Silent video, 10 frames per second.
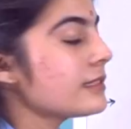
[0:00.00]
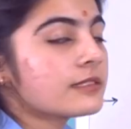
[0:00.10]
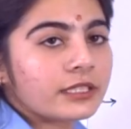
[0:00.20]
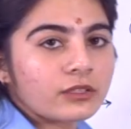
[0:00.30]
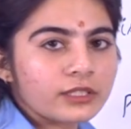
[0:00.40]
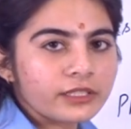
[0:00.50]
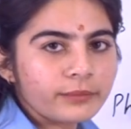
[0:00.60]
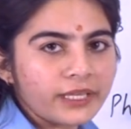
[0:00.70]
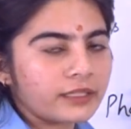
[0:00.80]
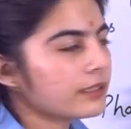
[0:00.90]
is
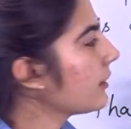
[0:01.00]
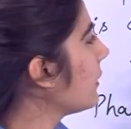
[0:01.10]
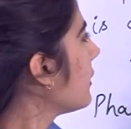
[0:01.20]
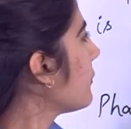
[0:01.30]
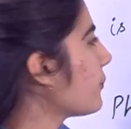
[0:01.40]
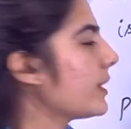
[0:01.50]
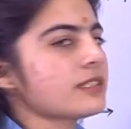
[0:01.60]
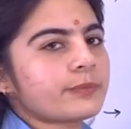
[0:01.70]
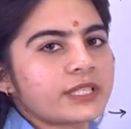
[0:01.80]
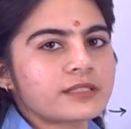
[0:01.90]
denoted by
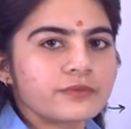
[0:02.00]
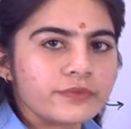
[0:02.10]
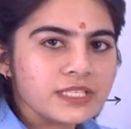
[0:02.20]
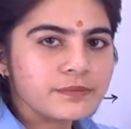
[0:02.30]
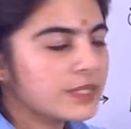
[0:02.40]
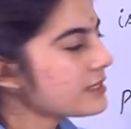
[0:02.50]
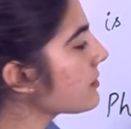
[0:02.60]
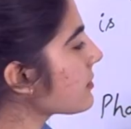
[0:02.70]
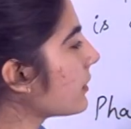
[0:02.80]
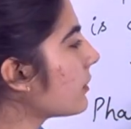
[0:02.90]
phase space. Phase space
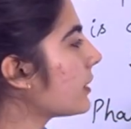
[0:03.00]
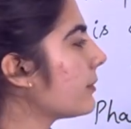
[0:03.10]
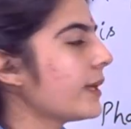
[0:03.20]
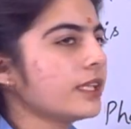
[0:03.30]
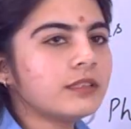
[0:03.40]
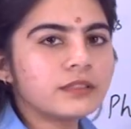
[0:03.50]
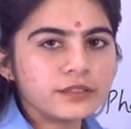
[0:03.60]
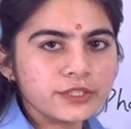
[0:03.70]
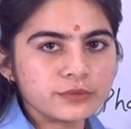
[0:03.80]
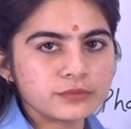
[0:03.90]
is denoted by
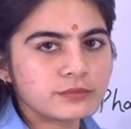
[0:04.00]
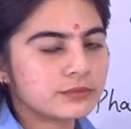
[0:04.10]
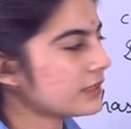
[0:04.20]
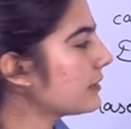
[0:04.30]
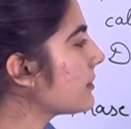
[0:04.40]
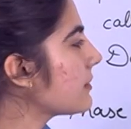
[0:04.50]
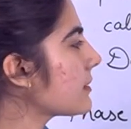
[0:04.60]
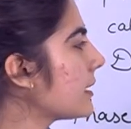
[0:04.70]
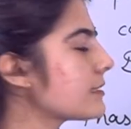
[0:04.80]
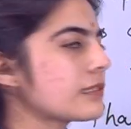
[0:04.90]
nu. This
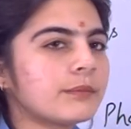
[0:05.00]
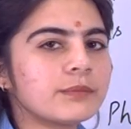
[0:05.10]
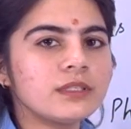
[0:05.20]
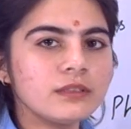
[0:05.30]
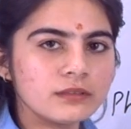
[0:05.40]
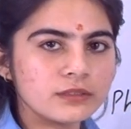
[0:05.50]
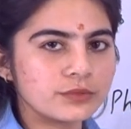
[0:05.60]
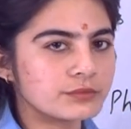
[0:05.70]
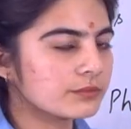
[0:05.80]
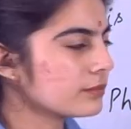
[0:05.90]
is a symbol
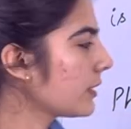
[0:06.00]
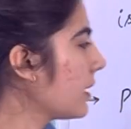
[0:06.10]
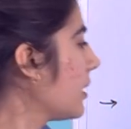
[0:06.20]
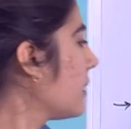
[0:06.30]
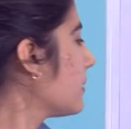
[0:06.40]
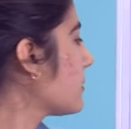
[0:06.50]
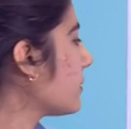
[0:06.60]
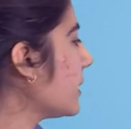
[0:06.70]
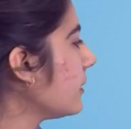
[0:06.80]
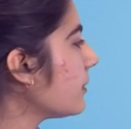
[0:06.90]
nu.
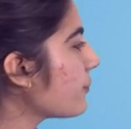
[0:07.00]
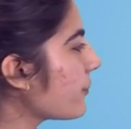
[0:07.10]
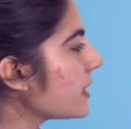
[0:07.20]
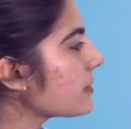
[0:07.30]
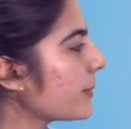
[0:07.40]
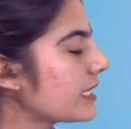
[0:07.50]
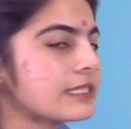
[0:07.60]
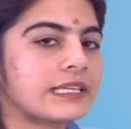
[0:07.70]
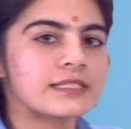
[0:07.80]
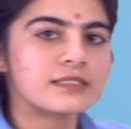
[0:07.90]
So here, phase
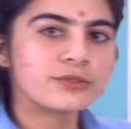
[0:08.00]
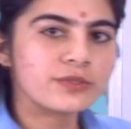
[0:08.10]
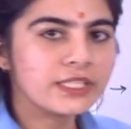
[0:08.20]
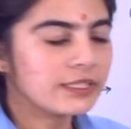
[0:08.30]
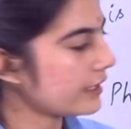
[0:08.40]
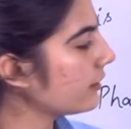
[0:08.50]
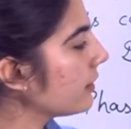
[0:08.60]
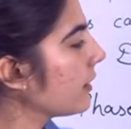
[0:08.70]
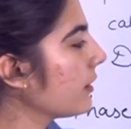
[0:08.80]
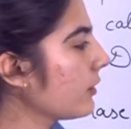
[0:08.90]
space has
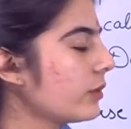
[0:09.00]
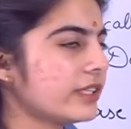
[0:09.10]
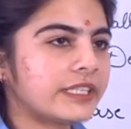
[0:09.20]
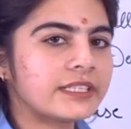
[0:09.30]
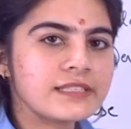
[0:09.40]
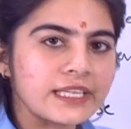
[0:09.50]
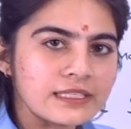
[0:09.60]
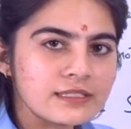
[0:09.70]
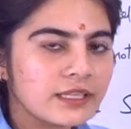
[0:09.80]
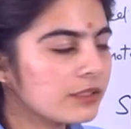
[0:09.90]
3n coordinates,
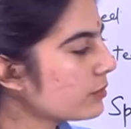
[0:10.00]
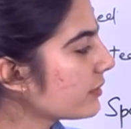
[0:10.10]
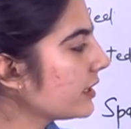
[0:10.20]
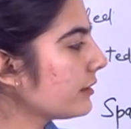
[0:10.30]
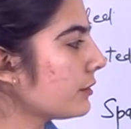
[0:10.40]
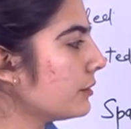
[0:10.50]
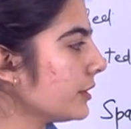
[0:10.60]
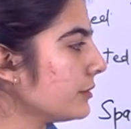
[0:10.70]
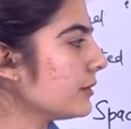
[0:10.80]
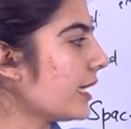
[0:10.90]
as I already
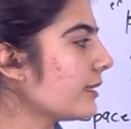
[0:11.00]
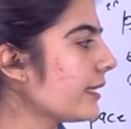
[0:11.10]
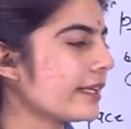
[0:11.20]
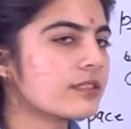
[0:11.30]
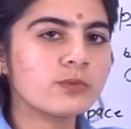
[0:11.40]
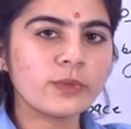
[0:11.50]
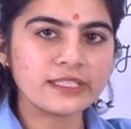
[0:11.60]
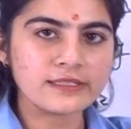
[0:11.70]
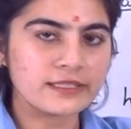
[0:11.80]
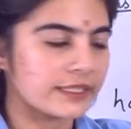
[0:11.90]
told you that X,
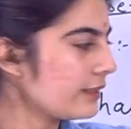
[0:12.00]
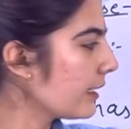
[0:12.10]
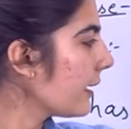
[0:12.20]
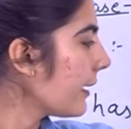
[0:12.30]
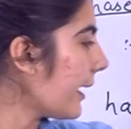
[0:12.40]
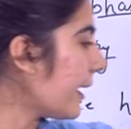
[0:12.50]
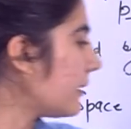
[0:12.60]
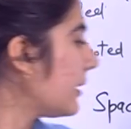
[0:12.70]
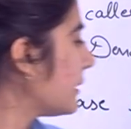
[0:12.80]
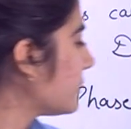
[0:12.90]
Y, Z,
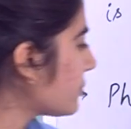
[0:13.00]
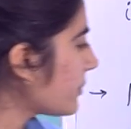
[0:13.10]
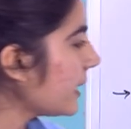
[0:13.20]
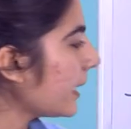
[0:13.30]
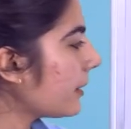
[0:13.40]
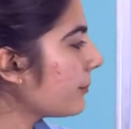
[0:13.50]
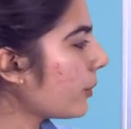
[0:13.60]
and 3n